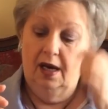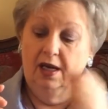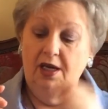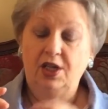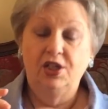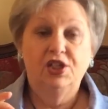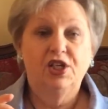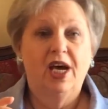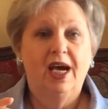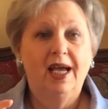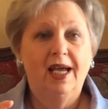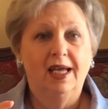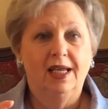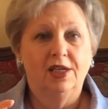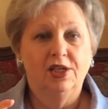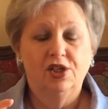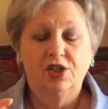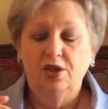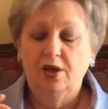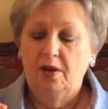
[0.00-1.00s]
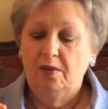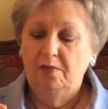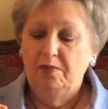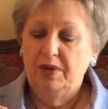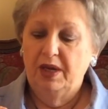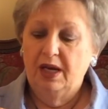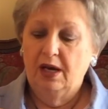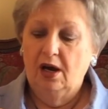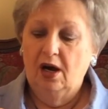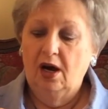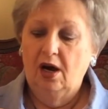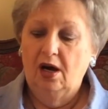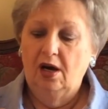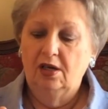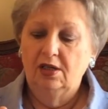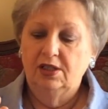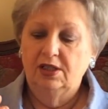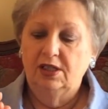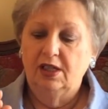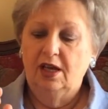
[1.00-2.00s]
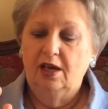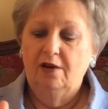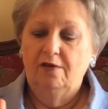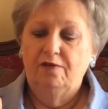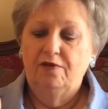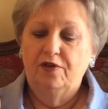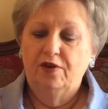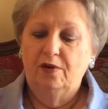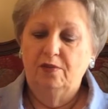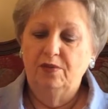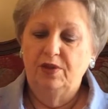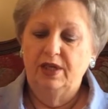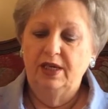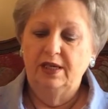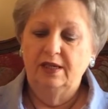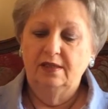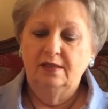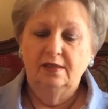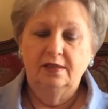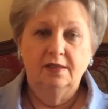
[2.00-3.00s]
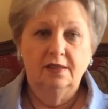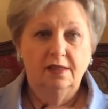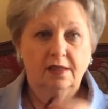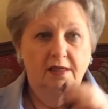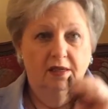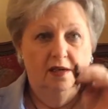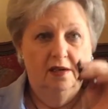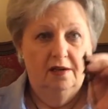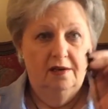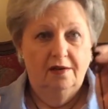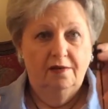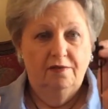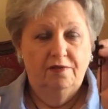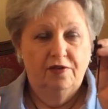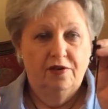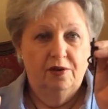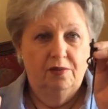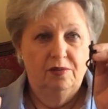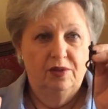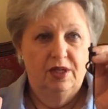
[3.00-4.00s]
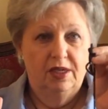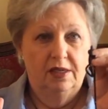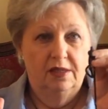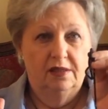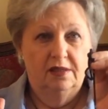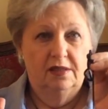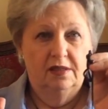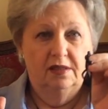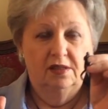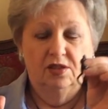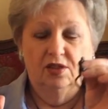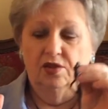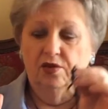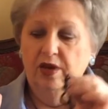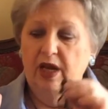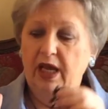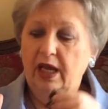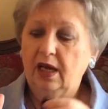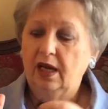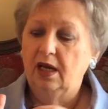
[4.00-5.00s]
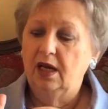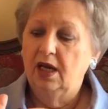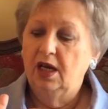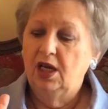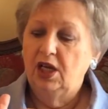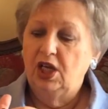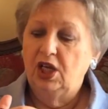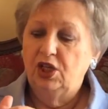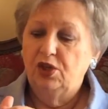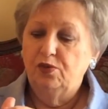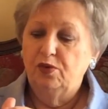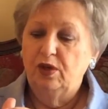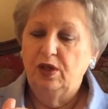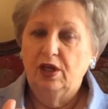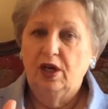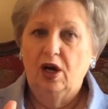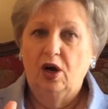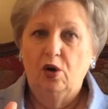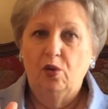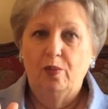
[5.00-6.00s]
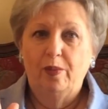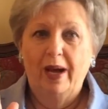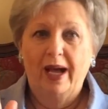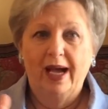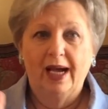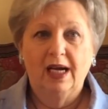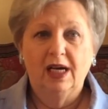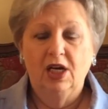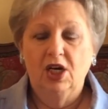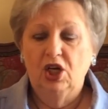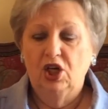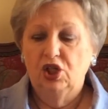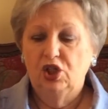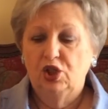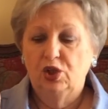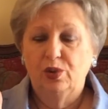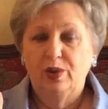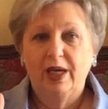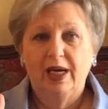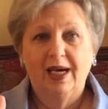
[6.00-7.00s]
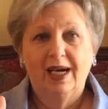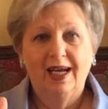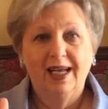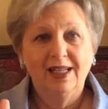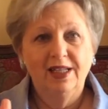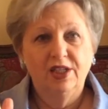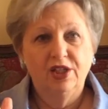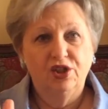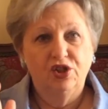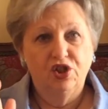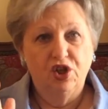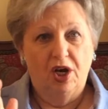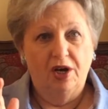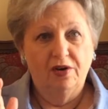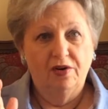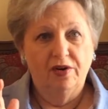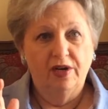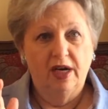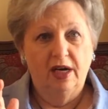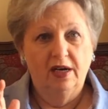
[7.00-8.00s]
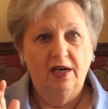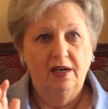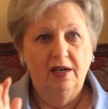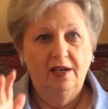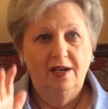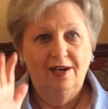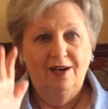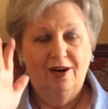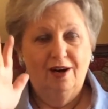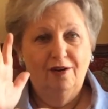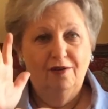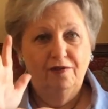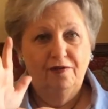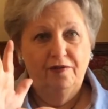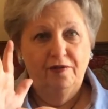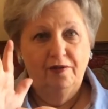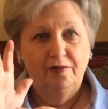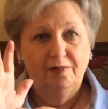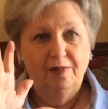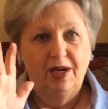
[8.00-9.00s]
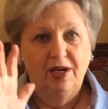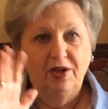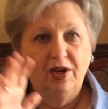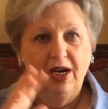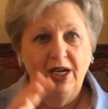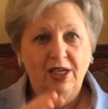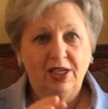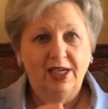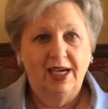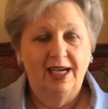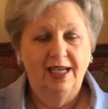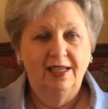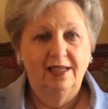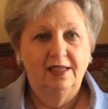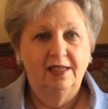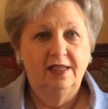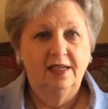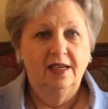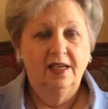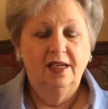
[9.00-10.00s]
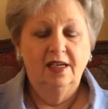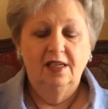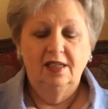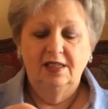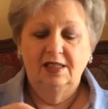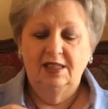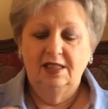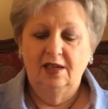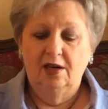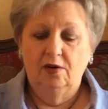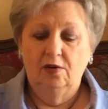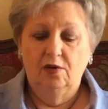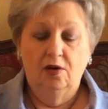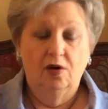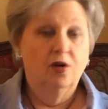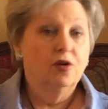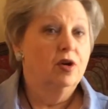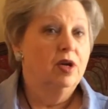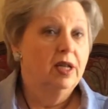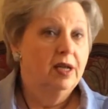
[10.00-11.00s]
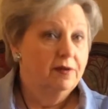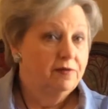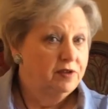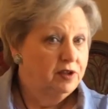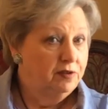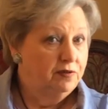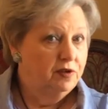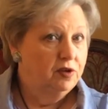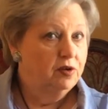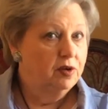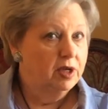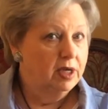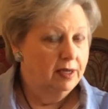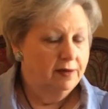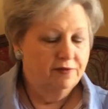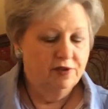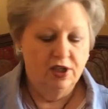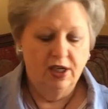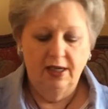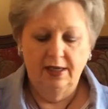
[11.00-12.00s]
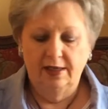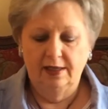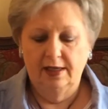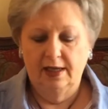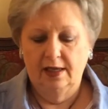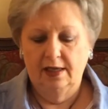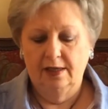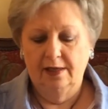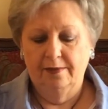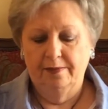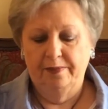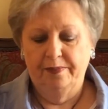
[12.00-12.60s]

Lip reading: it can't, because from this string it will go back to the hand chakra of my right hand, so, or left if you are left-handed,